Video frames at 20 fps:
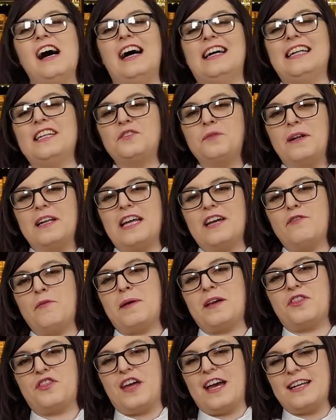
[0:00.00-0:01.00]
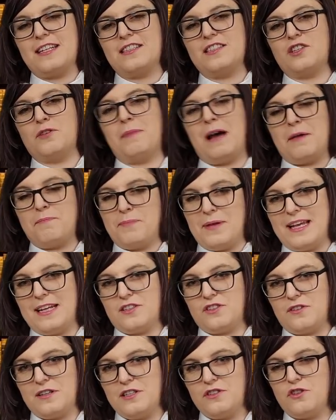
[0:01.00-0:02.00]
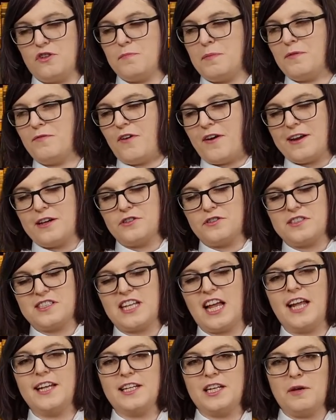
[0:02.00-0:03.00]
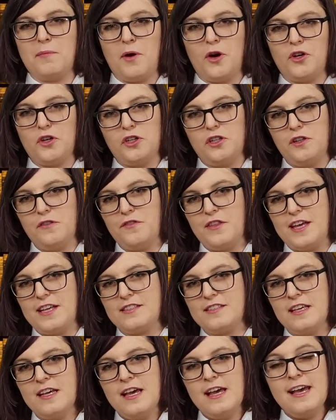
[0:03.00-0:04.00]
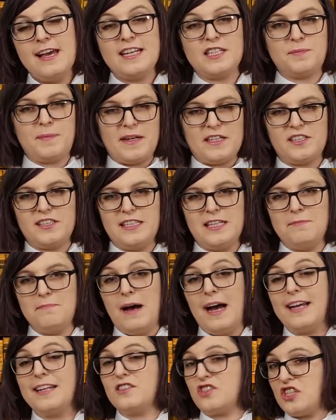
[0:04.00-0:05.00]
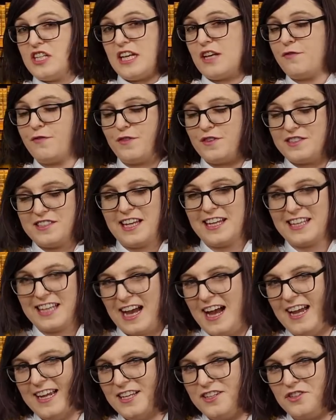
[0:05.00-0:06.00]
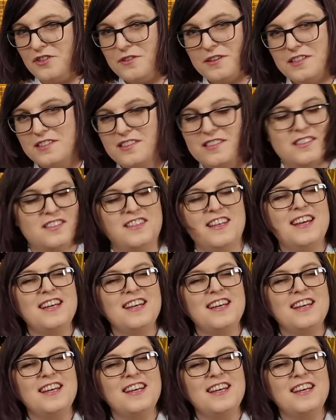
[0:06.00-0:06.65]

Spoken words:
And I just want to give a big thanks to my patrons who've been very understanding about all of this, especially my chief psychiatrists,